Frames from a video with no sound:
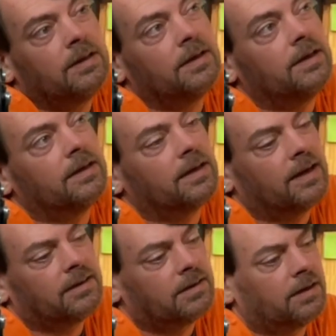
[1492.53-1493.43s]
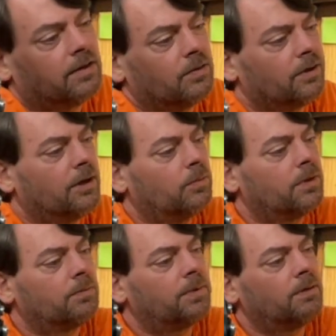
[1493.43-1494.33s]
and not tangled up. We
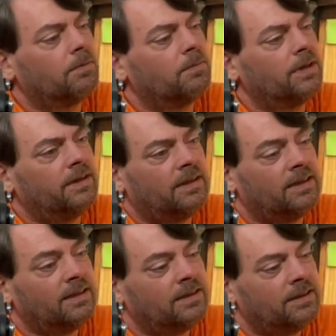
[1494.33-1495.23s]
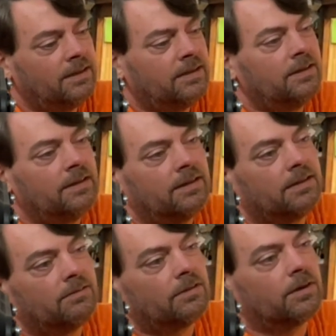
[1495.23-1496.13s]
could probably
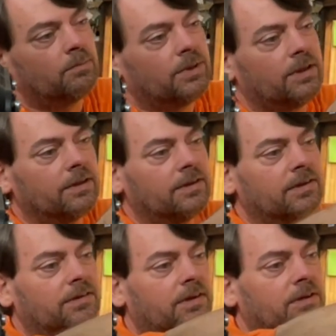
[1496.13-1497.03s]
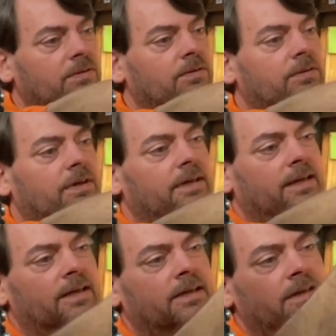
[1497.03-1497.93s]
unplug this Google
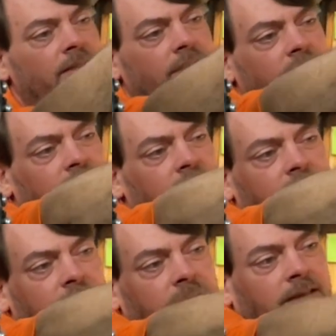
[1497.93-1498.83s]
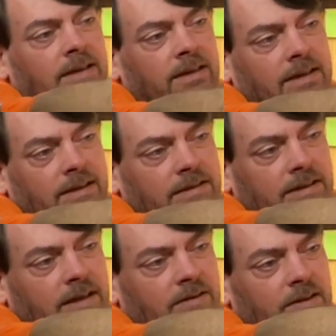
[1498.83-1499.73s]
guy here he's
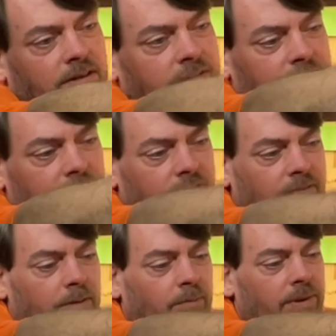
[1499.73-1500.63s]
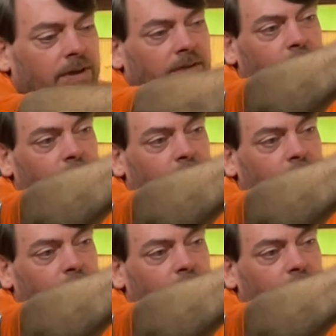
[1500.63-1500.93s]
not really serving a big